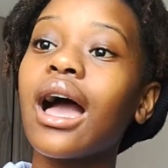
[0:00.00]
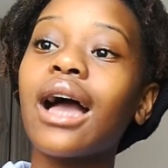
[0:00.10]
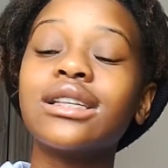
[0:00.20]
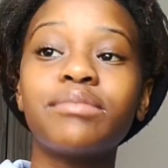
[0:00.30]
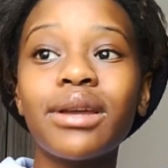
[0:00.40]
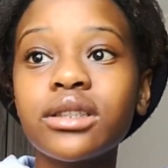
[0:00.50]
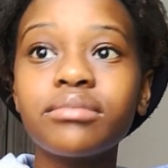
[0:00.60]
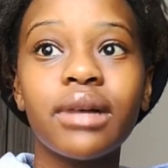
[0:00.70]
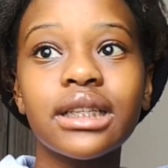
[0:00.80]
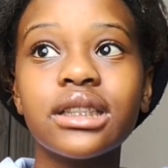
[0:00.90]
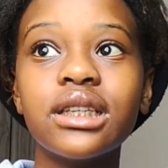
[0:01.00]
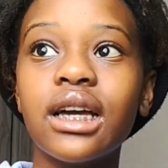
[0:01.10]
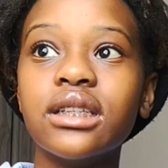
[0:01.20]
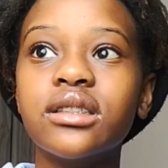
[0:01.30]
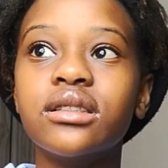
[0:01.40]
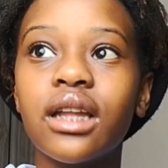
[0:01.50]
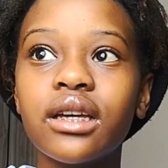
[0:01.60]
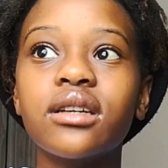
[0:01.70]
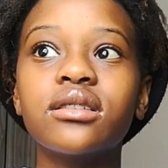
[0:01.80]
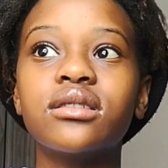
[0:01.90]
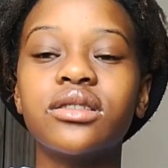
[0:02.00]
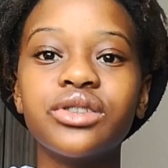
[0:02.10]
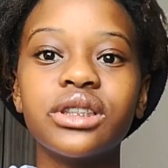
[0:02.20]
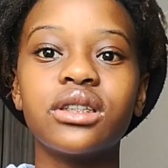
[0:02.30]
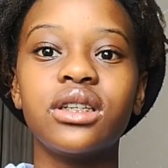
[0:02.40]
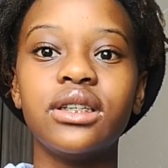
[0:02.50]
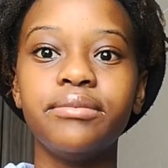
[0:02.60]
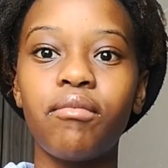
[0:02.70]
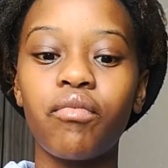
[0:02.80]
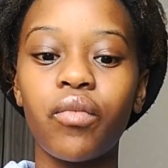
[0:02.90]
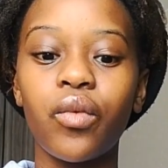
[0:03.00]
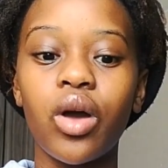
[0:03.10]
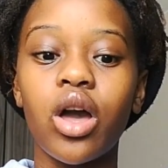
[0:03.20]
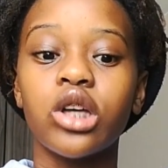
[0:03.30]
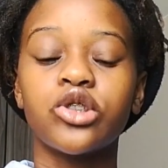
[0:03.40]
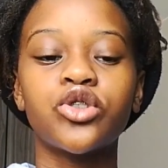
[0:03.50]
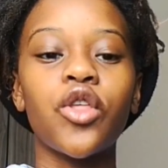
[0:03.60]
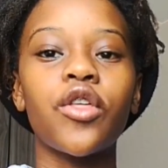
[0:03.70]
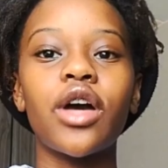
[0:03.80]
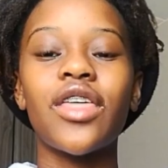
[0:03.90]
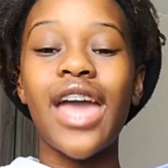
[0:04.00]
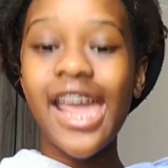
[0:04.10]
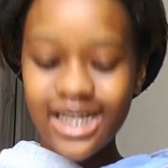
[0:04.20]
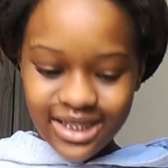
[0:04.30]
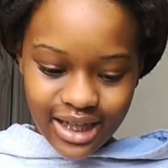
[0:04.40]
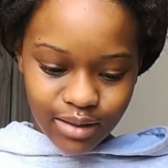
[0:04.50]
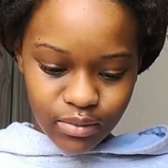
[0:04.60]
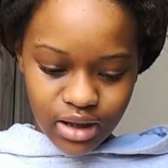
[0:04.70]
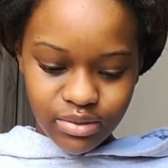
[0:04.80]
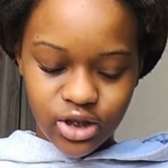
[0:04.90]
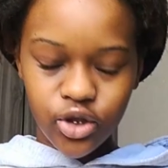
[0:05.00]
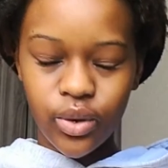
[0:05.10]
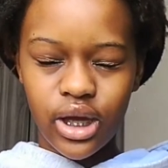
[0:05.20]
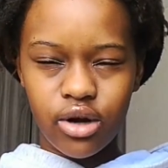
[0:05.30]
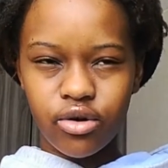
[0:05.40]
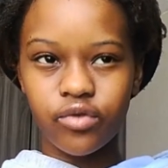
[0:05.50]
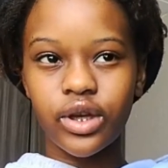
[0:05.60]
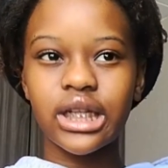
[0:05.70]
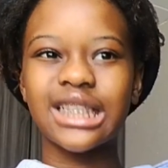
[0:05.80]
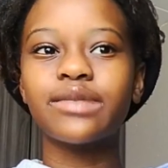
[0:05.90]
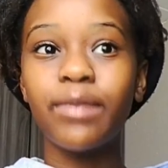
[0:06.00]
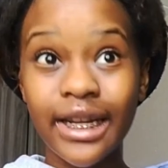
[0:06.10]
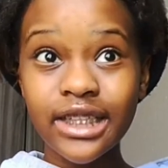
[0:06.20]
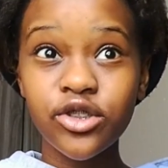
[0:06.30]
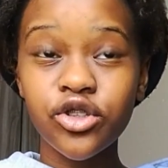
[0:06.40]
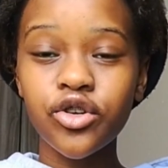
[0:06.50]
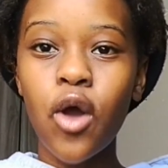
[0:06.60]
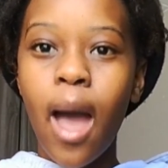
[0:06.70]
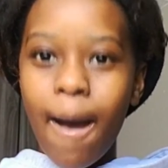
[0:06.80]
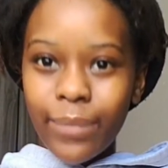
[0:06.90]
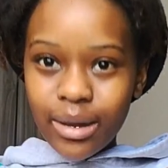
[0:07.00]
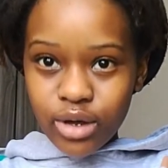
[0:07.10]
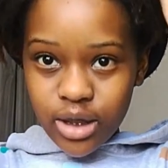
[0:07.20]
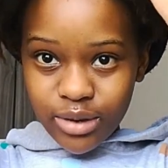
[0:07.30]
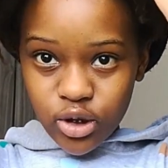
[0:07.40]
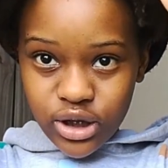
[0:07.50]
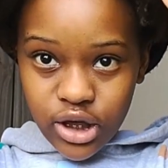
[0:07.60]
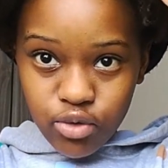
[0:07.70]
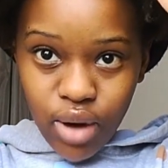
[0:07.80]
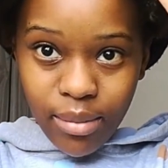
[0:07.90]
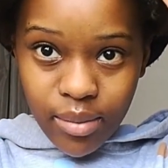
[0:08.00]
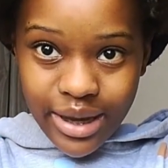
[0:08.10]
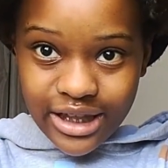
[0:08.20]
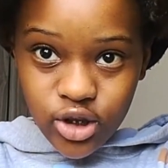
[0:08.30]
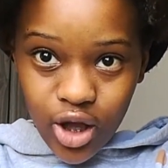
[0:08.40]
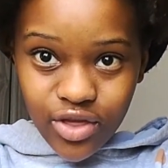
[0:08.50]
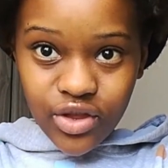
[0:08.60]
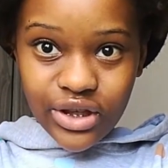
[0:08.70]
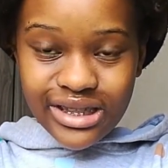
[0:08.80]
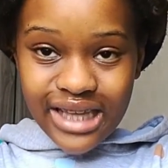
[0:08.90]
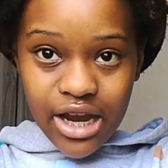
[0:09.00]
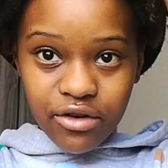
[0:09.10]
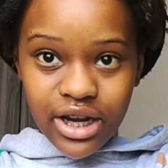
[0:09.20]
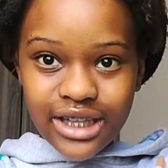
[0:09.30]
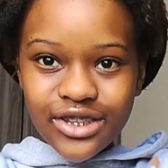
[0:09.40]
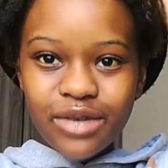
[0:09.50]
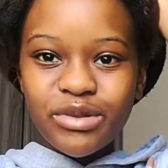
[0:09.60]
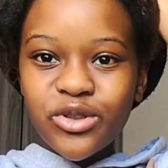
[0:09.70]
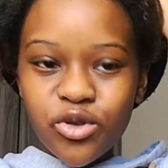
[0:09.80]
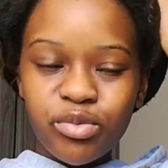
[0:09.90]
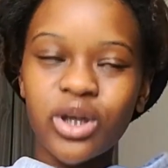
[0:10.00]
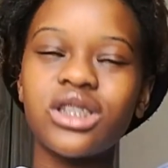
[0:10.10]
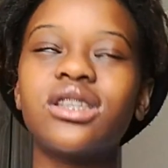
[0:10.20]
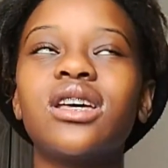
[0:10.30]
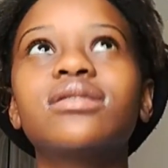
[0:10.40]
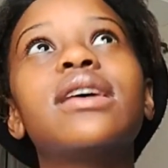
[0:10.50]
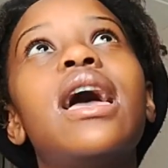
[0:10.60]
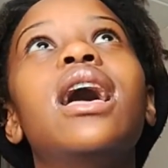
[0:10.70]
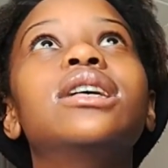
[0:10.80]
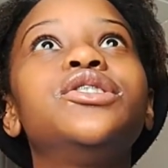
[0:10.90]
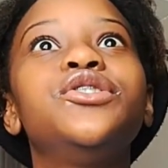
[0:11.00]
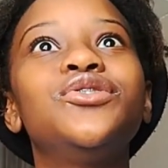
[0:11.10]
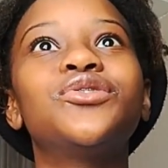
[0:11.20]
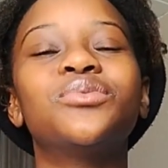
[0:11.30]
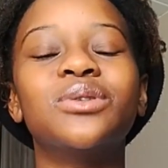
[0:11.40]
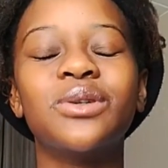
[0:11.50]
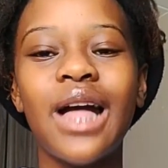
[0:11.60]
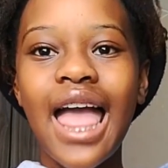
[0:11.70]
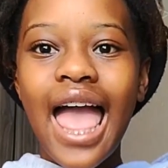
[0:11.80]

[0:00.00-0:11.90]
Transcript: I spent money, like, like seriously, so the, the hairstyle I'm going to be doing, I don't know if I can explain it to you, but I'm going to be using rubber bands on this area. It's going to be two ponytails as usual.